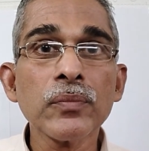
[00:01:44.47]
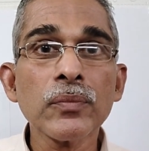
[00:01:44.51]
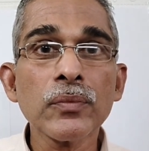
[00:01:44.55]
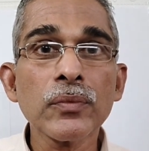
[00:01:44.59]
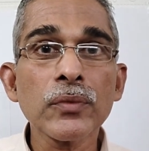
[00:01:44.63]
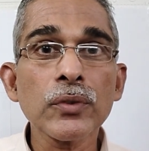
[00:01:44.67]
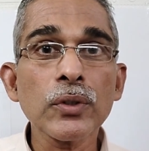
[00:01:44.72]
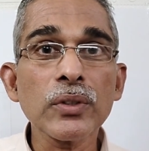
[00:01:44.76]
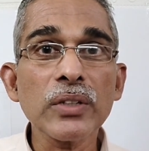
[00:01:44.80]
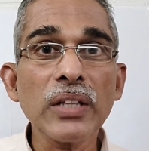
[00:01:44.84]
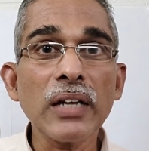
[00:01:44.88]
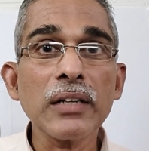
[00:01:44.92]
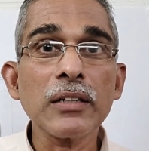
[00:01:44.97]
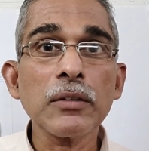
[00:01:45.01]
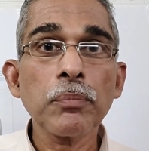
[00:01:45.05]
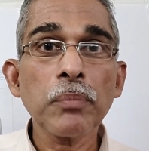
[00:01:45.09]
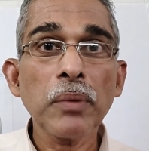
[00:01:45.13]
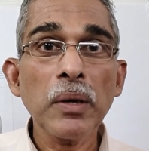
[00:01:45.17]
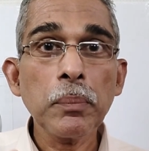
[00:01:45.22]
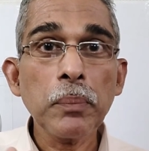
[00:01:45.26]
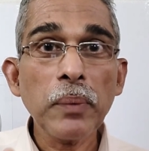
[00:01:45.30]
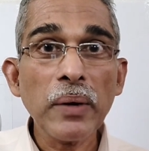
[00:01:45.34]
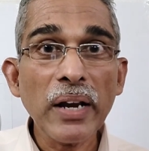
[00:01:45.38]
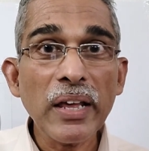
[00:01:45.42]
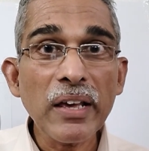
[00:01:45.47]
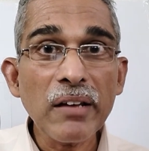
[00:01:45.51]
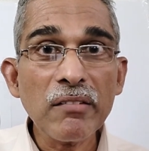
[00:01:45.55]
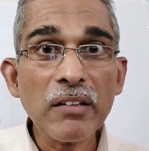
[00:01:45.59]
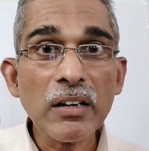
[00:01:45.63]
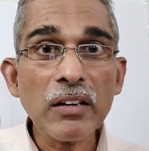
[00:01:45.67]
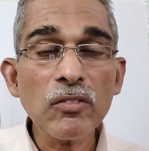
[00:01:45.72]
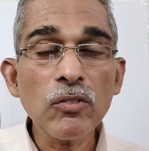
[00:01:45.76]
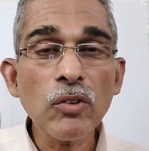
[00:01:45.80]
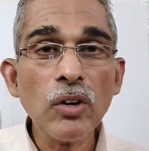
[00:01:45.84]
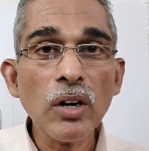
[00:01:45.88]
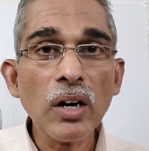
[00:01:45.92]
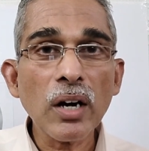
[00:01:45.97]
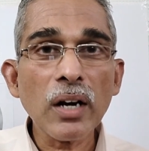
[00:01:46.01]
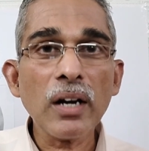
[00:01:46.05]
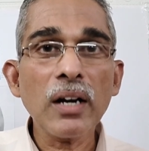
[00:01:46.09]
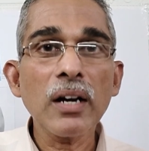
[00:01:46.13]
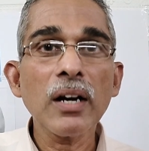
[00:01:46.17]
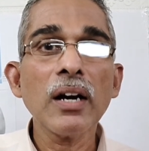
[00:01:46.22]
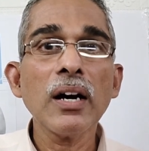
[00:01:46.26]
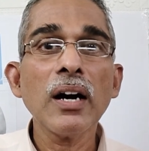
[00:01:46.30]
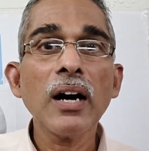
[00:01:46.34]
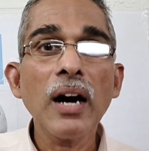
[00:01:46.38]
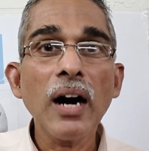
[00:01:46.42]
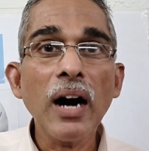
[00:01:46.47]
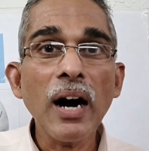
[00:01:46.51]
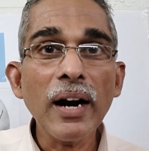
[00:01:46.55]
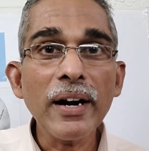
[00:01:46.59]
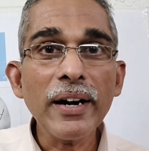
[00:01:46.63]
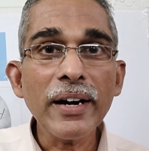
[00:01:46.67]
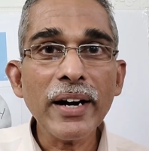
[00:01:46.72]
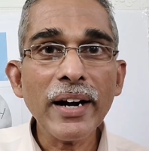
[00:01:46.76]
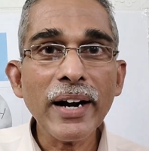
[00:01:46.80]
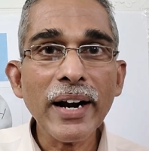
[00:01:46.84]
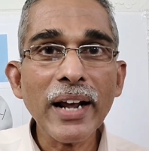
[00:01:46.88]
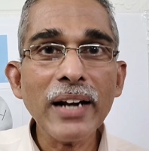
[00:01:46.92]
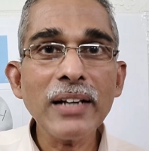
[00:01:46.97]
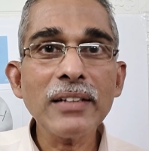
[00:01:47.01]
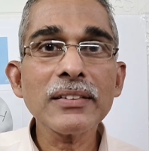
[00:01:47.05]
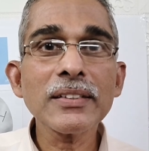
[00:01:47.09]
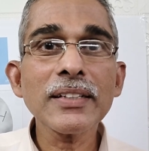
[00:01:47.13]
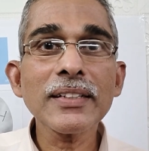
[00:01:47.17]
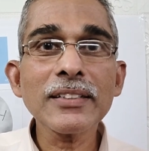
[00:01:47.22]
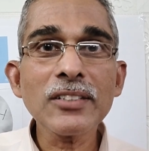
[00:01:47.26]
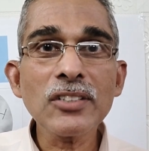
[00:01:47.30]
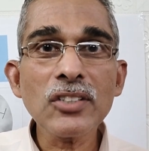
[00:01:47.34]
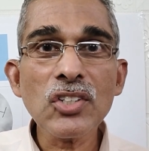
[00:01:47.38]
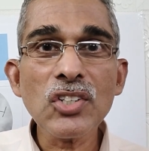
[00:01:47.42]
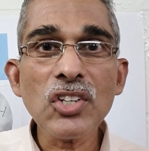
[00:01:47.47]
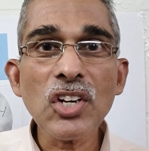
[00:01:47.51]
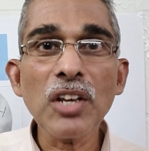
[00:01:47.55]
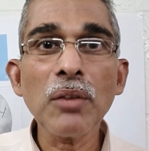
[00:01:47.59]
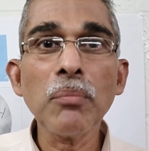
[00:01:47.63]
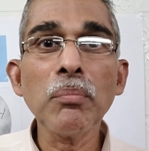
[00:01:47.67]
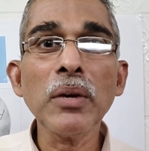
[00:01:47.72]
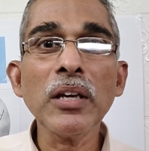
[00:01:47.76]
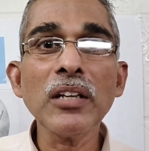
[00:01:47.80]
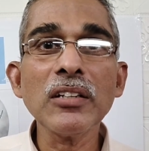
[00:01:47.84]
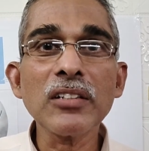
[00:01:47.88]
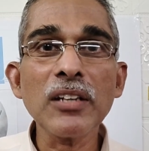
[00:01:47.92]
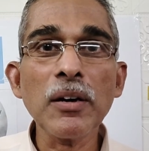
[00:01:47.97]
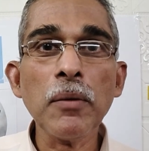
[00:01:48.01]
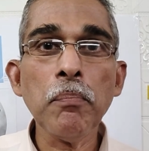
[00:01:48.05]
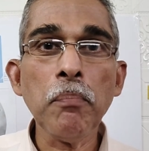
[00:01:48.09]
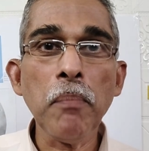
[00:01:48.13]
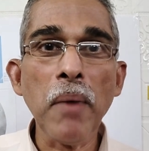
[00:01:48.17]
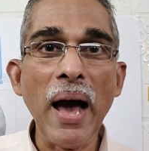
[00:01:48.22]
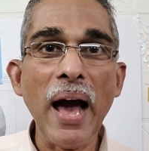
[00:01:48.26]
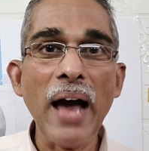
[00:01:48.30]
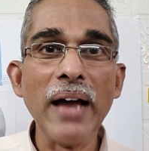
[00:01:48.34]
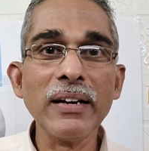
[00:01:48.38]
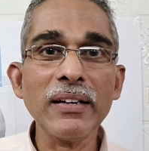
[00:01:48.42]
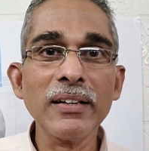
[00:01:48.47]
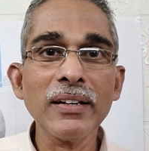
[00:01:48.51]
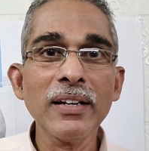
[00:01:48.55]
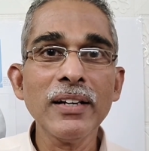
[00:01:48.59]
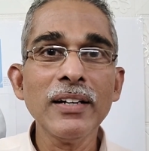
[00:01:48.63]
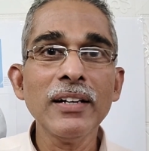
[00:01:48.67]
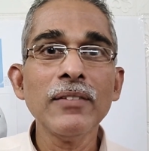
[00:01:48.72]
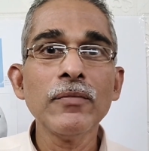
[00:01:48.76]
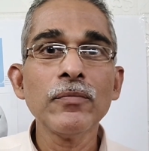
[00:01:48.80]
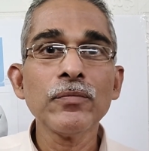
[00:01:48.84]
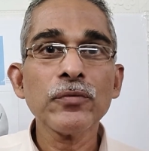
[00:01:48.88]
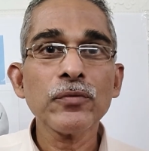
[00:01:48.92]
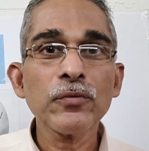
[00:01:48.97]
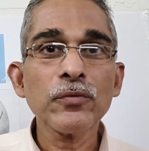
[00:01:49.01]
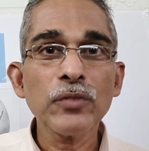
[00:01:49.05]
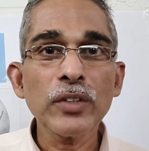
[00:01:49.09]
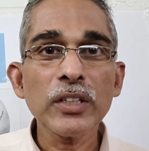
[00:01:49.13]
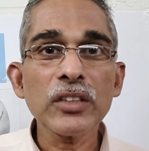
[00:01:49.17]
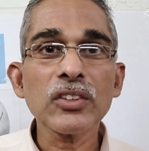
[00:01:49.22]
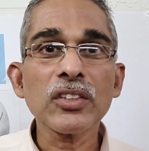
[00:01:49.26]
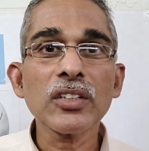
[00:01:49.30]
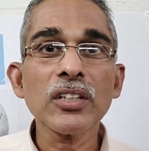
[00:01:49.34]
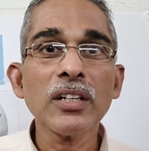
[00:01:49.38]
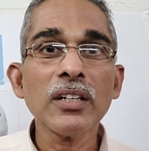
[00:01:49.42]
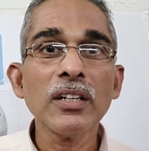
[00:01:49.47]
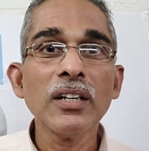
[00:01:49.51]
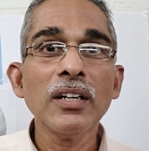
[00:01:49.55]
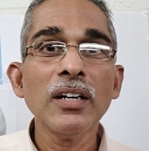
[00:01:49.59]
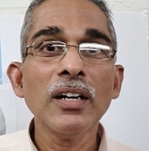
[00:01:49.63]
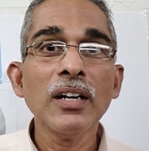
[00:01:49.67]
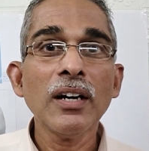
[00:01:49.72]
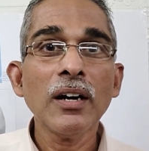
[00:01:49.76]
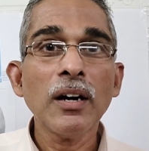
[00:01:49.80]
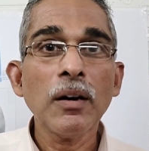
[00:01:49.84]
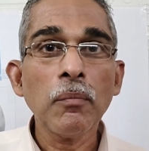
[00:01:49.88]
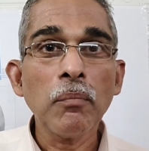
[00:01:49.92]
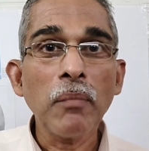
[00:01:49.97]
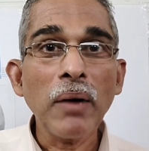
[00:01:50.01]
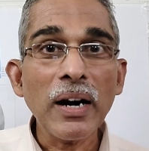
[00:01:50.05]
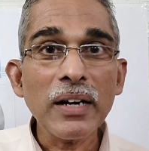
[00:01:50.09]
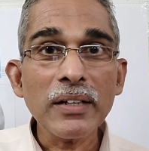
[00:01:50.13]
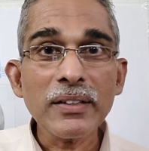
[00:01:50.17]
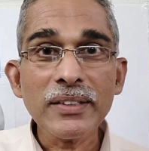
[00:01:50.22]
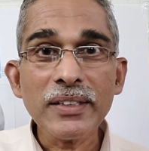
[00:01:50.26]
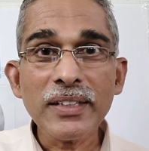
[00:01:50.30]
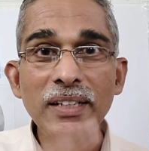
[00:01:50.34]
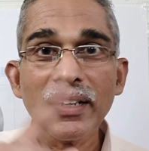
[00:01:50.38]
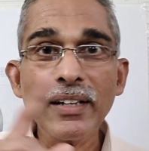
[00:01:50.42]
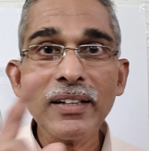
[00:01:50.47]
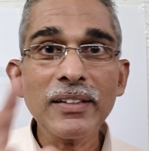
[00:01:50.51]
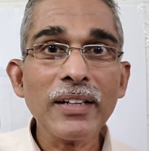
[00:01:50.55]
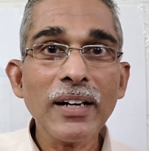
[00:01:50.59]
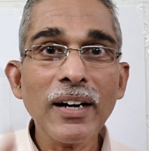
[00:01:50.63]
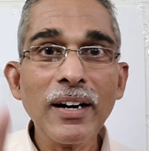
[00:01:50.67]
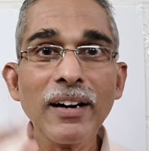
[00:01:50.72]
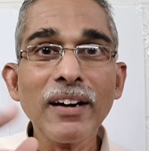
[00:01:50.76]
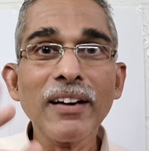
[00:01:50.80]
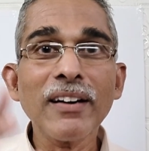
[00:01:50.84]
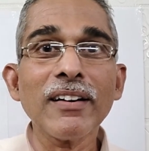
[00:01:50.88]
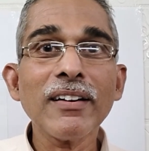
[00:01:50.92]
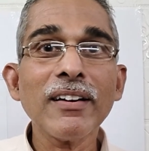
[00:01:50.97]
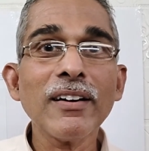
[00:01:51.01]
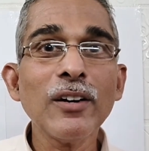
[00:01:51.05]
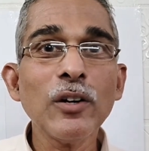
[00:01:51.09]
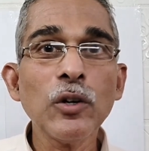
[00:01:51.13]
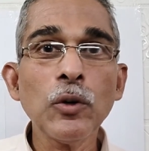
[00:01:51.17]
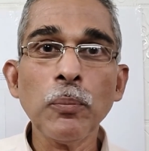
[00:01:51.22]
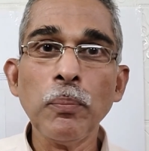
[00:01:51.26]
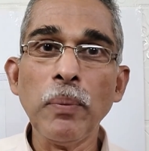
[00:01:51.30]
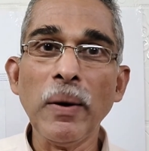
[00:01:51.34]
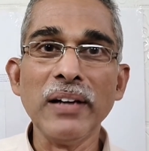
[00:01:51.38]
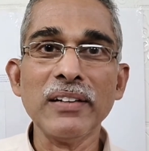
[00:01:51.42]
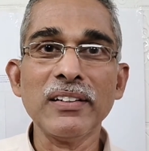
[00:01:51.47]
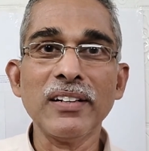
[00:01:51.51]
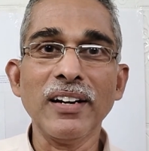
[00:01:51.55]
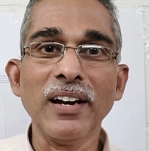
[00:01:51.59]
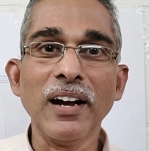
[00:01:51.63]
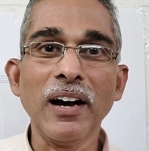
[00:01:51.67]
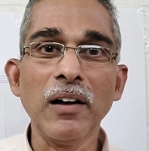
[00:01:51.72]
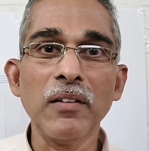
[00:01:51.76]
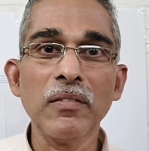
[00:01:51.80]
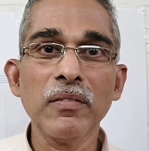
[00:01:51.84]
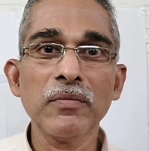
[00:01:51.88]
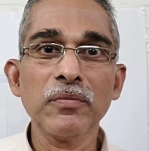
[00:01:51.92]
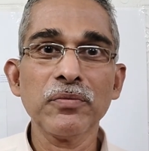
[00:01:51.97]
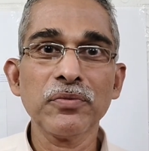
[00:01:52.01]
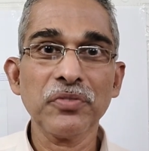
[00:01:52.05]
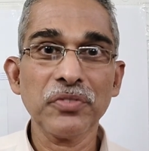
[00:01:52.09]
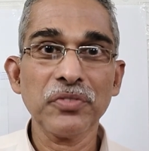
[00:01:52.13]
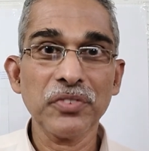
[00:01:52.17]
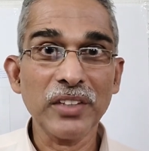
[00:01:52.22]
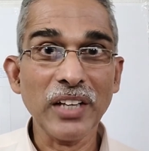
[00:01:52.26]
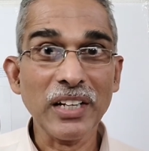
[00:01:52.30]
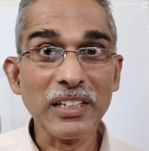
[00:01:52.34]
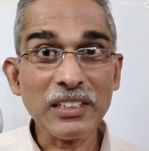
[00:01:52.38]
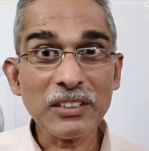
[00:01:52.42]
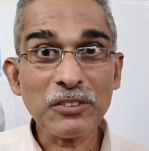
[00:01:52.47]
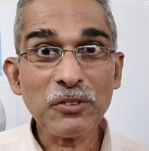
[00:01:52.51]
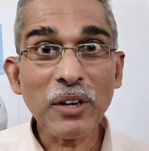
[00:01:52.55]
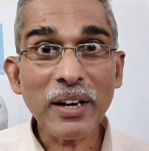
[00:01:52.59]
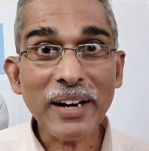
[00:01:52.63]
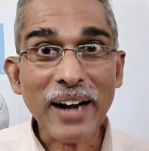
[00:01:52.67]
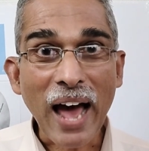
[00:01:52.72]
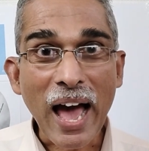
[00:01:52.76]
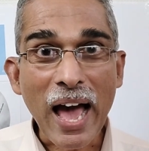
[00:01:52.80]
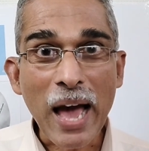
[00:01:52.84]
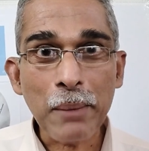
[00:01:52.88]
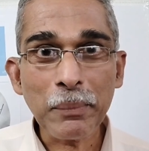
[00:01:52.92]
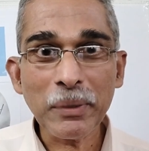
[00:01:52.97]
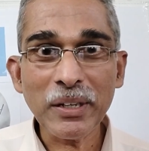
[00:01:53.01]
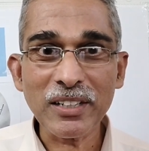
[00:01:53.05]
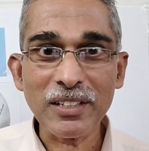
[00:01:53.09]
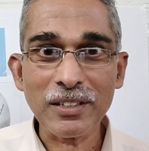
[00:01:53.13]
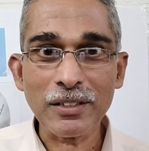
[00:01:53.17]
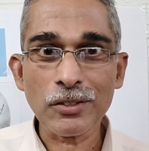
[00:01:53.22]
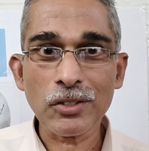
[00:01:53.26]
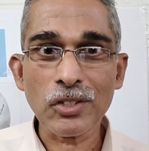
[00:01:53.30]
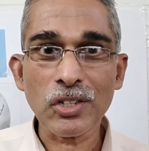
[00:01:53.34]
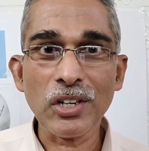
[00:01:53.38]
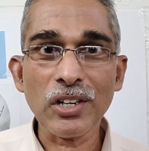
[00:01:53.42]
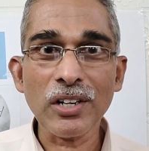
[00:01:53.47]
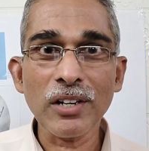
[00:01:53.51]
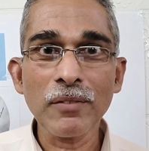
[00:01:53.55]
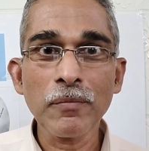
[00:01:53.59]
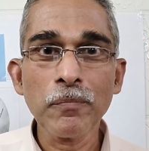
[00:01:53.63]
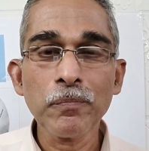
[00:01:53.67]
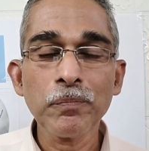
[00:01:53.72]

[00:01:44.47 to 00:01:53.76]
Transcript: so that people even work 160 meter band with multi-turn loop antenna. That is where I am interested.